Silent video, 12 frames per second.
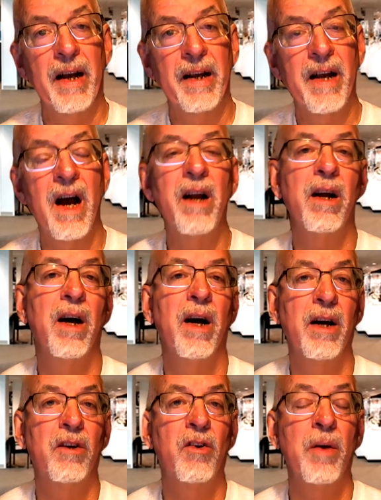
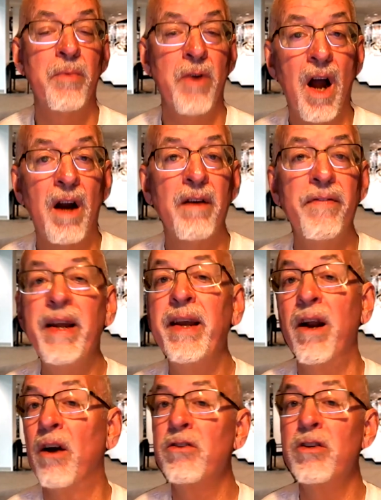Cryptography
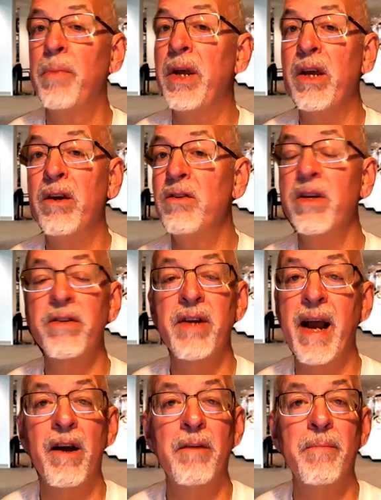can also be used as a
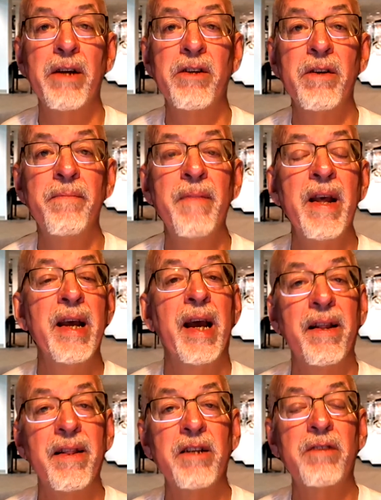countermeasure.
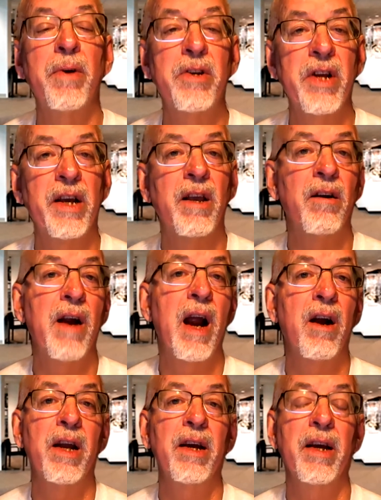In this particular
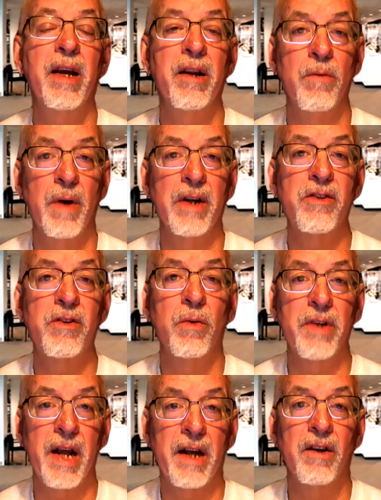area in risk, we'll
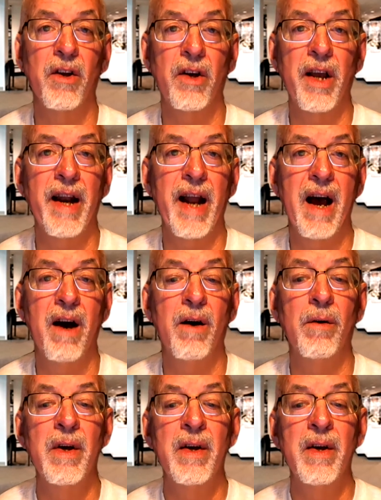take a look at how